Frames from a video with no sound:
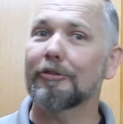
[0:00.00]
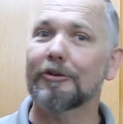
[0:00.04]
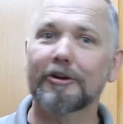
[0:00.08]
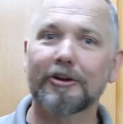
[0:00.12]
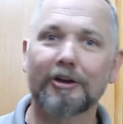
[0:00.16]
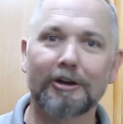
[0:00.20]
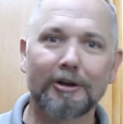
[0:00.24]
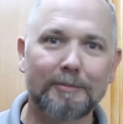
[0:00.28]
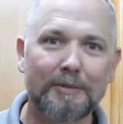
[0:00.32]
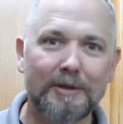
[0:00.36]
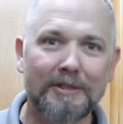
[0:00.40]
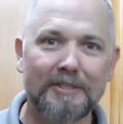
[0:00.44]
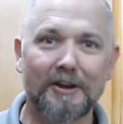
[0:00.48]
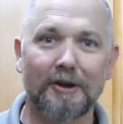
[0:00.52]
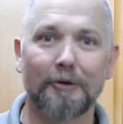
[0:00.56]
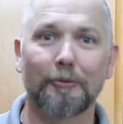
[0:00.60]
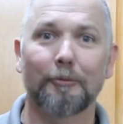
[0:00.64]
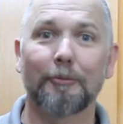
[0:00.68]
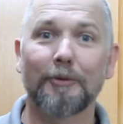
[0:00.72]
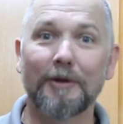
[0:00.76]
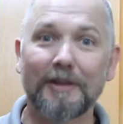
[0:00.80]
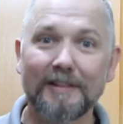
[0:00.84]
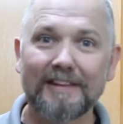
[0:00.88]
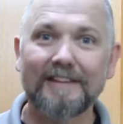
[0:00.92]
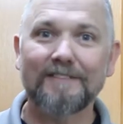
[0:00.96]
they're going to be there
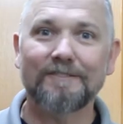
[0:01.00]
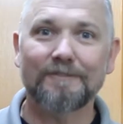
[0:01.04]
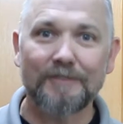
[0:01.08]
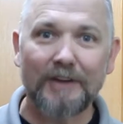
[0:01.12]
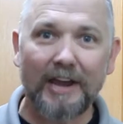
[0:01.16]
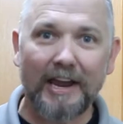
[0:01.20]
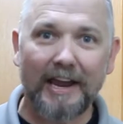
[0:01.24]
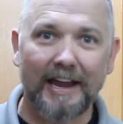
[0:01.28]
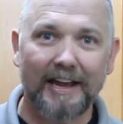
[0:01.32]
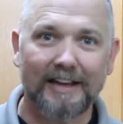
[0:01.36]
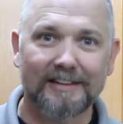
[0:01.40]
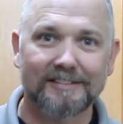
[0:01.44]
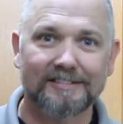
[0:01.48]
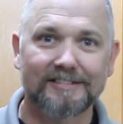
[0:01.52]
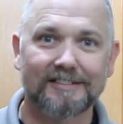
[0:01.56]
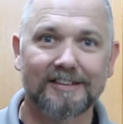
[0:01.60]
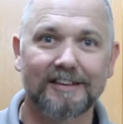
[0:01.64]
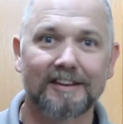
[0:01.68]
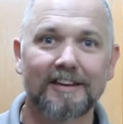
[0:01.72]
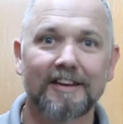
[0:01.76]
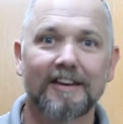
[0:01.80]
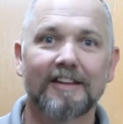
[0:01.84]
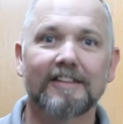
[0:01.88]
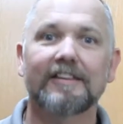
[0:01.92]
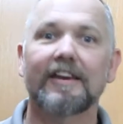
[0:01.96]
really fast
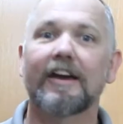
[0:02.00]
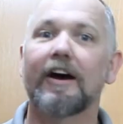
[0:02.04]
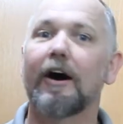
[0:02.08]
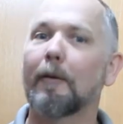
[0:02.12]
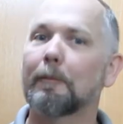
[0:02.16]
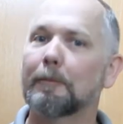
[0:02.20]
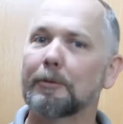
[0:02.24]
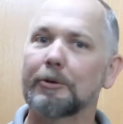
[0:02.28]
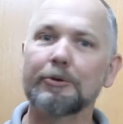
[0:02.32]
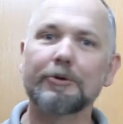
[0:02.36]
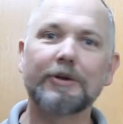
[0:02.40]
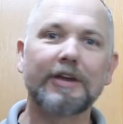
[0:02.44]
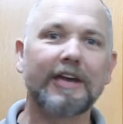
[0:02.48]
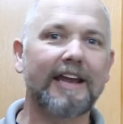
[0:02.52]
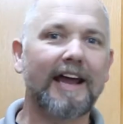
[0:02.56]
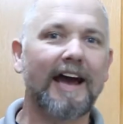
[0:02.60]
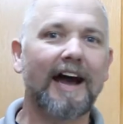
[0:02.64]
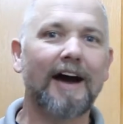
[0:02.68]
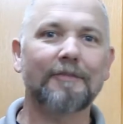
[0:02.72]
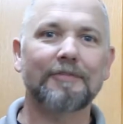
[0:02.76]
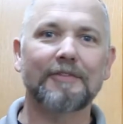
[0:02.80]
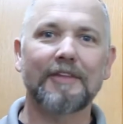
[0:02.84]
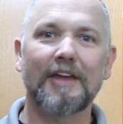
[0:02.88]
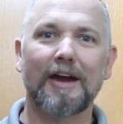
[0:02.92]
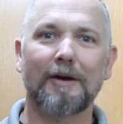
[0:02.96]
to help you get
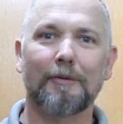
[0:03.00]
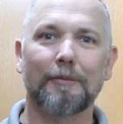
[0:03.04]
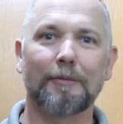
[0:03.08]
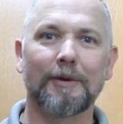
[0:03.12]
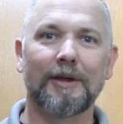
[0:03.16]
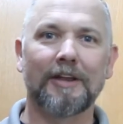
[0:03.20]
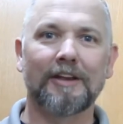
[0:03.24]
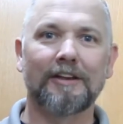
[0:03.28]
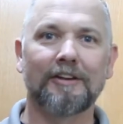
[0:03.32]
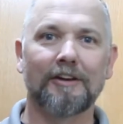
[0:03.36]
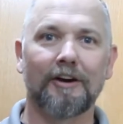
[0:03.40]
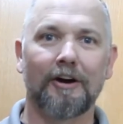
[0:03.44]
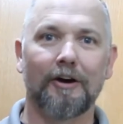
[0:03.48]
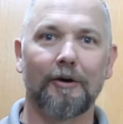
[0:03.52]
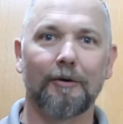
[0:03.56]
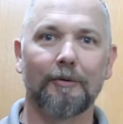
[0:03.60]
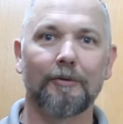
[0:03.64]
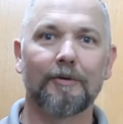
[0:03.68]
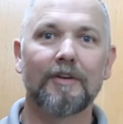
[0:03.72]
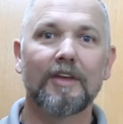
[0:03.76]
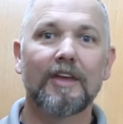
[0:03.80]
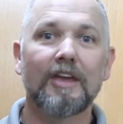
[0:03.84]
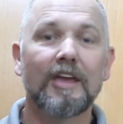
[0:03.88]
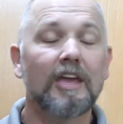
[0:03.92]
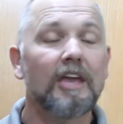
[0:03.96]
out that window.
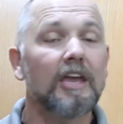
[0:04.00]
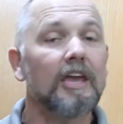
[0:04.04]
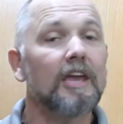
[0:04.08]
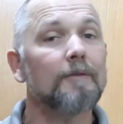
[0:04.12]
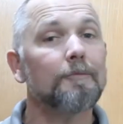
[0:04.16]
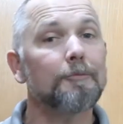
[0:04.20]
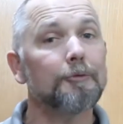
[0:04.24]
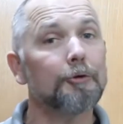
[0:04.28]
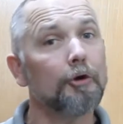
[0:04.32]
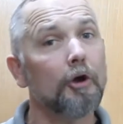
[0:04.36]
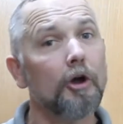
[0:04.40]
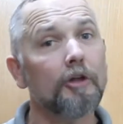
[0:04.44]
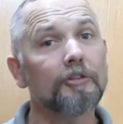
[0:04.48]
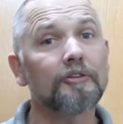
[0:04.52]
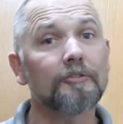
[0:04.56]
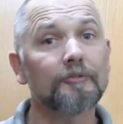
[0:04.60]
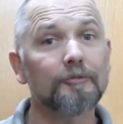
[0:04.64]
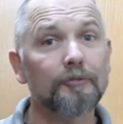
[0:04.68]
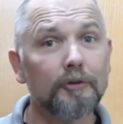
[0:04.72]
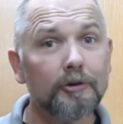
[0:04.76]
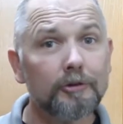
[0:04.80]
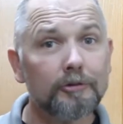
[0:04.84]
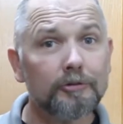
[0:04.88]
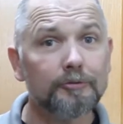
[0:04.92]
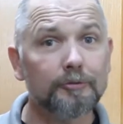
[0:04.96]
If you're on the
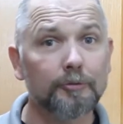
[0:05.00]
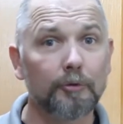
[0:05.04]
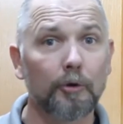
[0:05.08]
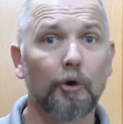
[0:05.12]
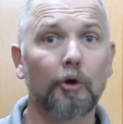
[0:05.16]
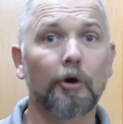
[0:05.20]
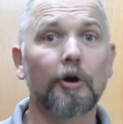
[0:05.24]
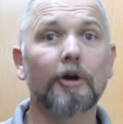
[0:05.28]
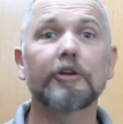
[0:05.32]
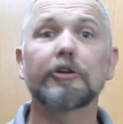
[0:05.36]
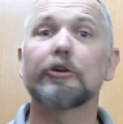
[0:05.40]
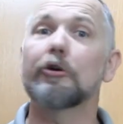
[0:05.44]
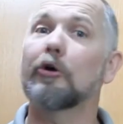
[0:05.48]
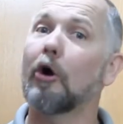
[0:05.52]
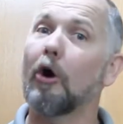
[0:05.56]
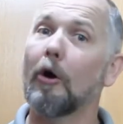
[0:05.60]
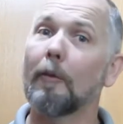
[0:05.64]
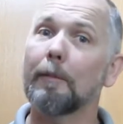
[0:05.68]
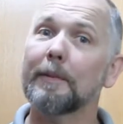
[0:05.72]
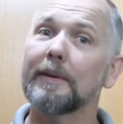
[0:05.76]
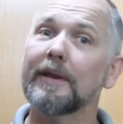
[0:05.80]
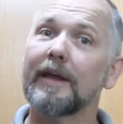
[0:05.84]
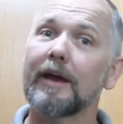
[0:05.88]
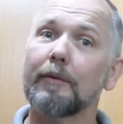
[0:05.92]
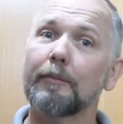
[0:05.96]
first floor, you
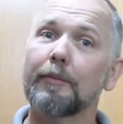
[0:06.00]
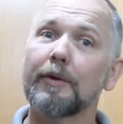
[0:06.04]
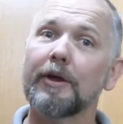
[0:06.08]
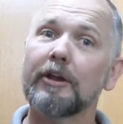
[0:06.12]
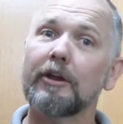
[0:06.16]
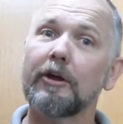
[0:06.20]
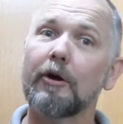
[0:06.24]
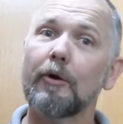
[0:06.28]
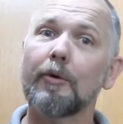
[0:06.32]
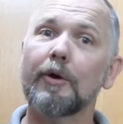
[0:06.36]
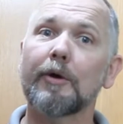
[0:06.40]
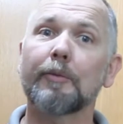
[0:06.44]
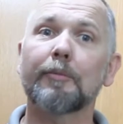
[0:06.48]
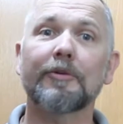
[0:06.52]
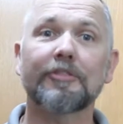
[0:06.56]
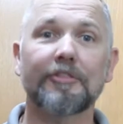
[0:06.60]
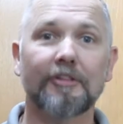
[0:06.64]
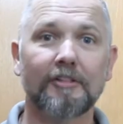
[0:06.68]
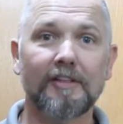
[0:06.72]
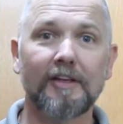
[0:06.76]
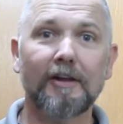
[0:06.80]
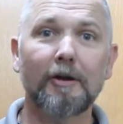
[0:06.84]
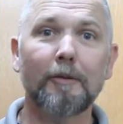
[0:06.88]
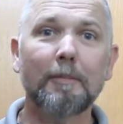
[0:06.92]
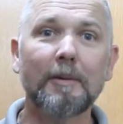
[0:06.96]
open that window and with a
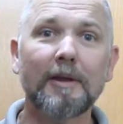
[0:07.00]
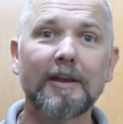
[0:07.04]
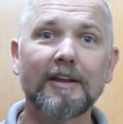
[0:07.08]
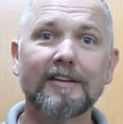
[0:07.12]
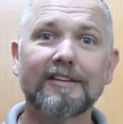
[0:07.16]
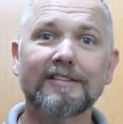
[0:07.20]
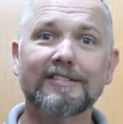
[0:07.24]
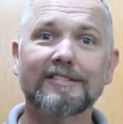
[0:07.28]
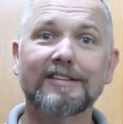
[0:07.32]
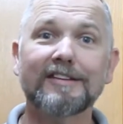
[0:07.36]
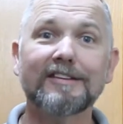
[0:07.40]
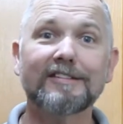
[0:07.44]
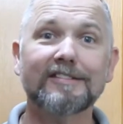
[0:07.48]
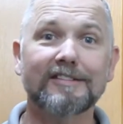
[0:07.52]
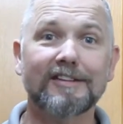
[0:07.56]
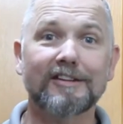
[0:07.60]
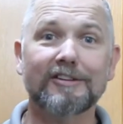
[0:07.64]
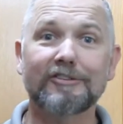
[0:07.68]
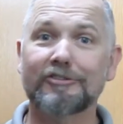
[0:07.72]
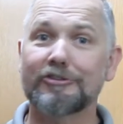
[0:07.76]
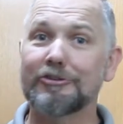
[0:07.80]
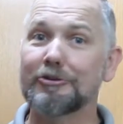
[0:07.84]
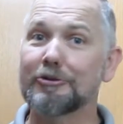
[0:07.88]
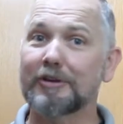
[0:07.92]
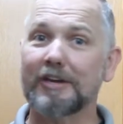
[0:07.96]
little bit of
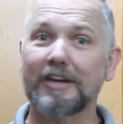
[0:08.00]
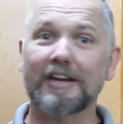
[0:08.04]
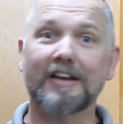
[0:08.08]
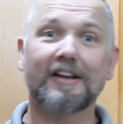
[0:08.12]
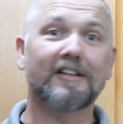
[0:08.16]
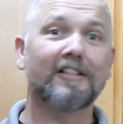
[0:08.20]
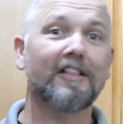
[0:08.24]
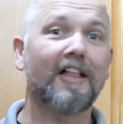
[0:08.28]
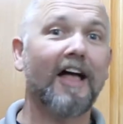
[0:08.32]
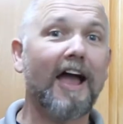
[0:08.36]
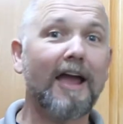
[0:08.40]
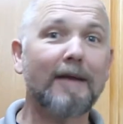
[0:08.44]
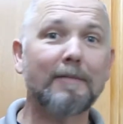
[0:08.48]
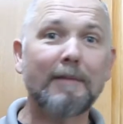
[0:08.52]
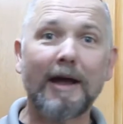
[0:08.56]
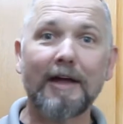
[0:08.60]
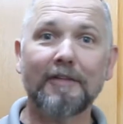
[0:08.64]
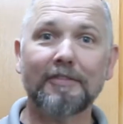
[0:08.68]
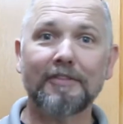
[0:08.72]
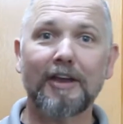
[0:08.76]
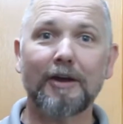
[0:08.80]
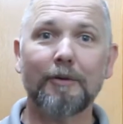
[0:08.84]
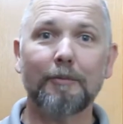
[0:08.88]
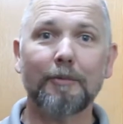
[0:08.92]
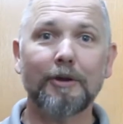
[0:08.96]
assistance, you can climb
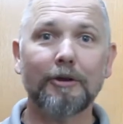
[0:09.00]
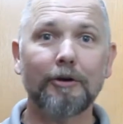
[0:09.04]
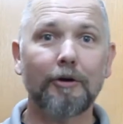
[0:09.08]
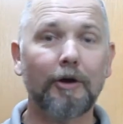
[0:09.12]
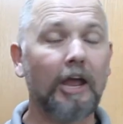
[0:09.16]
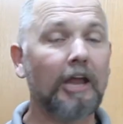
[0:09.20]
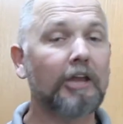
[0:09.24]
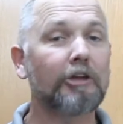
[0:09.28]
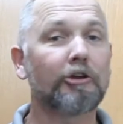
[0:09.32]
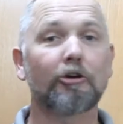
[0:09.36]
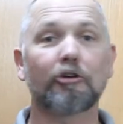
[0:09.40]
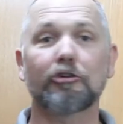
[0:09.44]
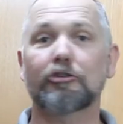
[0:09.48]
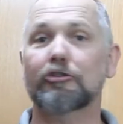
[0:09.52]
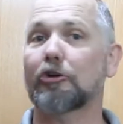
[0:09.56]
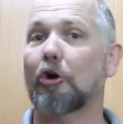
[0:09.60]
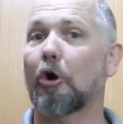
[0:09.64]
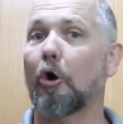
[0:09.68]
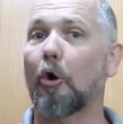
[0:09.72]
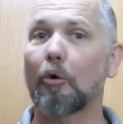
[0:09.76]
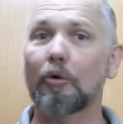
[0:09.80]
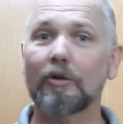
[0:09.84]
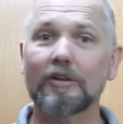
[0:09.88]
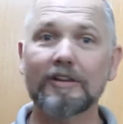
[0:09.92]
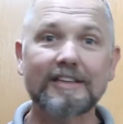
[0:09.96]
out that window and you're
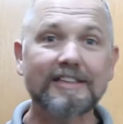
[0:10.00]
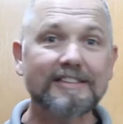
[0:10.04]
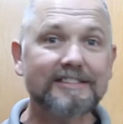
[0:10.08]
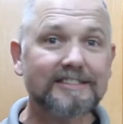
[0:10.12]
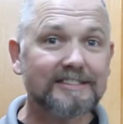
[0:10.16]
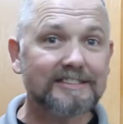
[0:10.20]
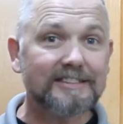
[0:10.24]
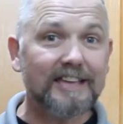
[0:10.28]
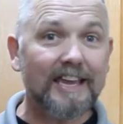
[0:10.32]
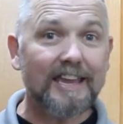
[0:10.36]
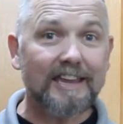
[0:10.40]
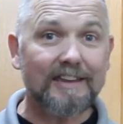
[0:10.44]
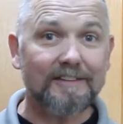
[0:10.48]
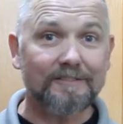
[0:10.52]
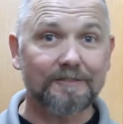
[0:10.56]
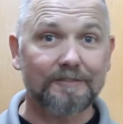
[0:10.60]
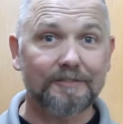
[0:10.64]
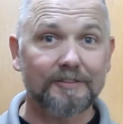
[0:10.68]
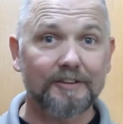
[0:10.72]
totally safe.